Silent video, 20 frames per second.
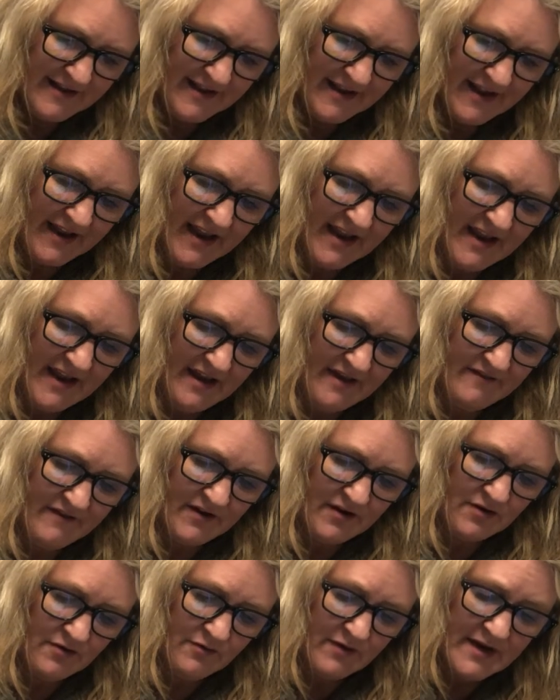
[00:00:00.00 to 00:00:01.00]
I have a
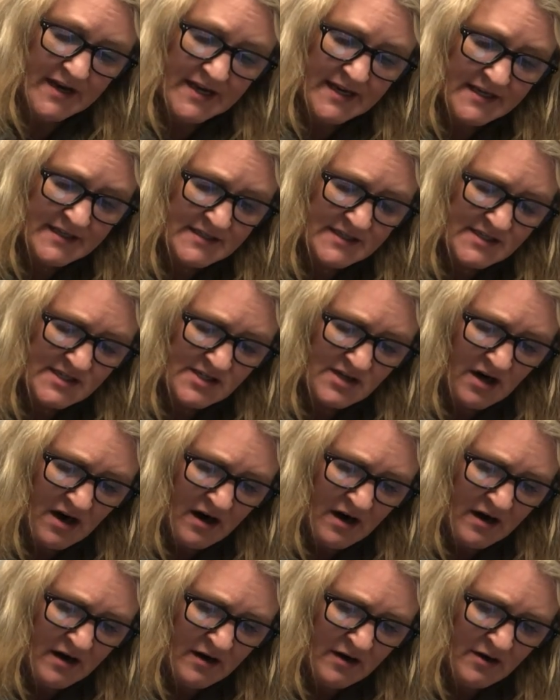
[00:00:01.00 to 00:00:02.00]
green
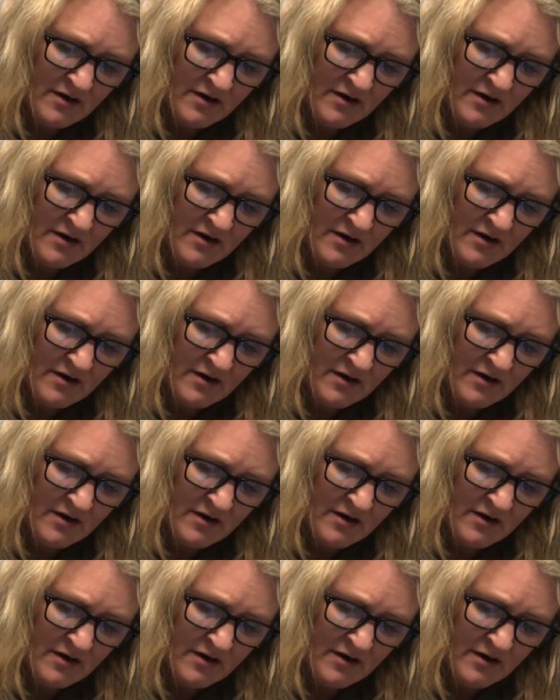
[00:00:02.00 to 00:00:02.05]
star.